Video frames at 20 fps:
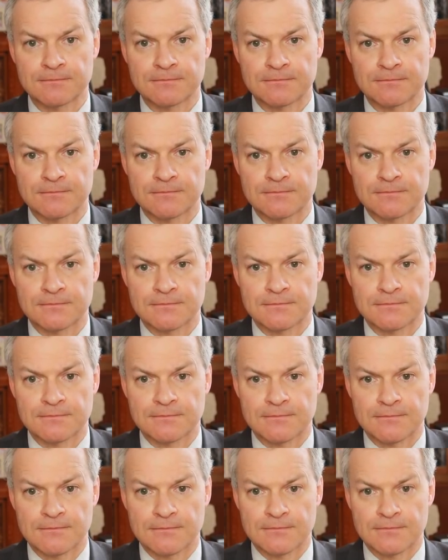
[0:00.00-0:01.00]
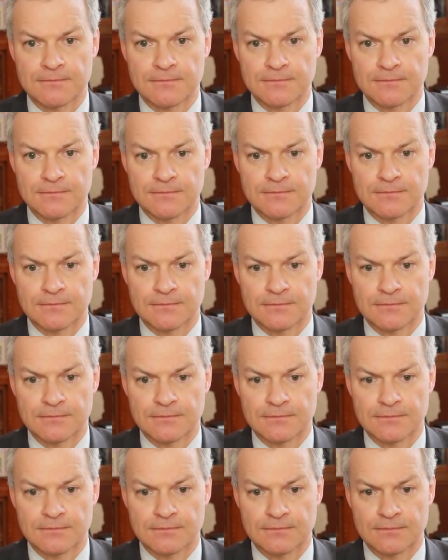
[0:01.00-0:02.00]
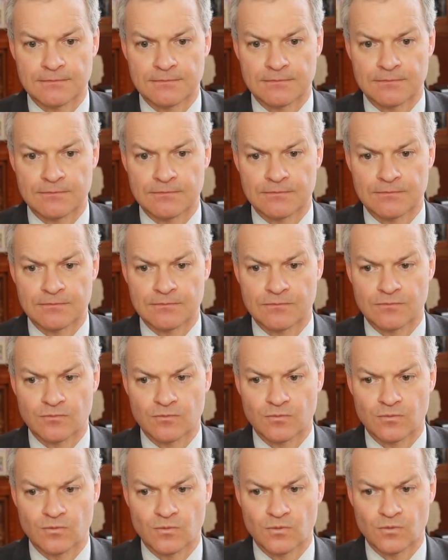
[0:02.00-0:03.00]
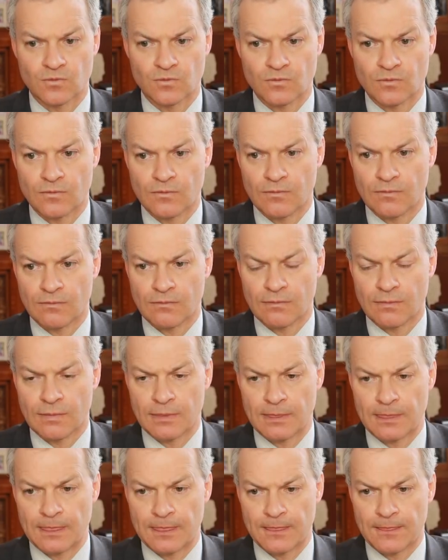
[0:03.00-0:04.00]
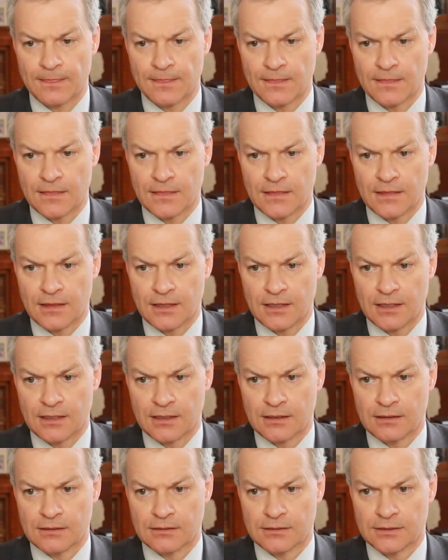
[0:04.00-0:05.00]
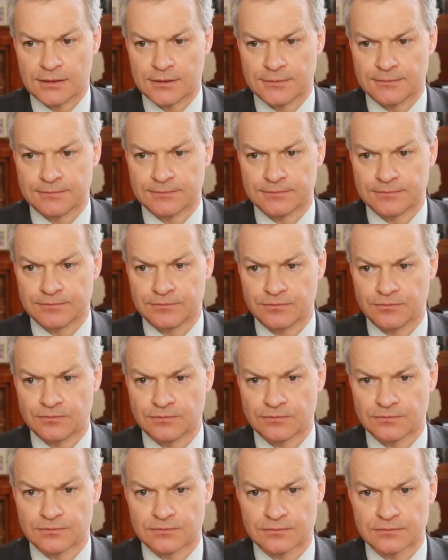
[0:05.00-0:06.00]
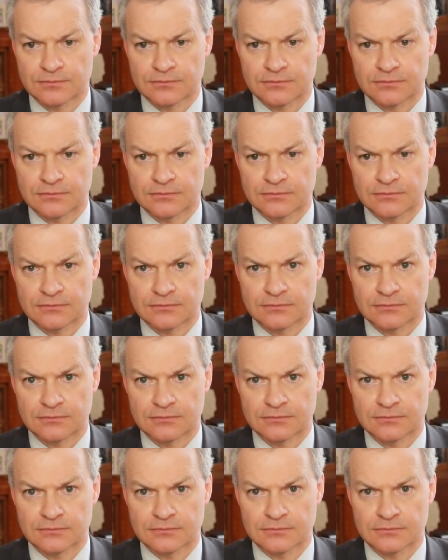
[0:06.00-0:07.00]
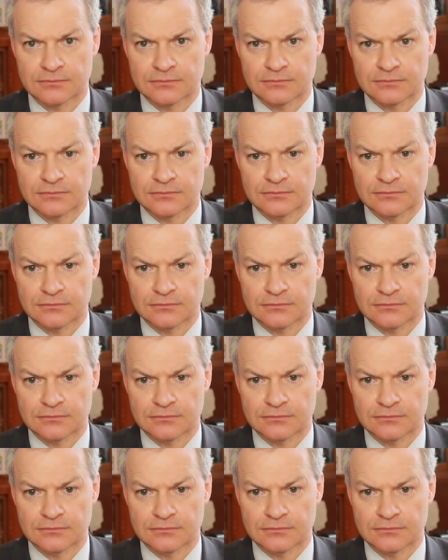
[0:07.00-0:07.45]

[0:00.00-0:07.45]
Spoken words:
Nothing is said.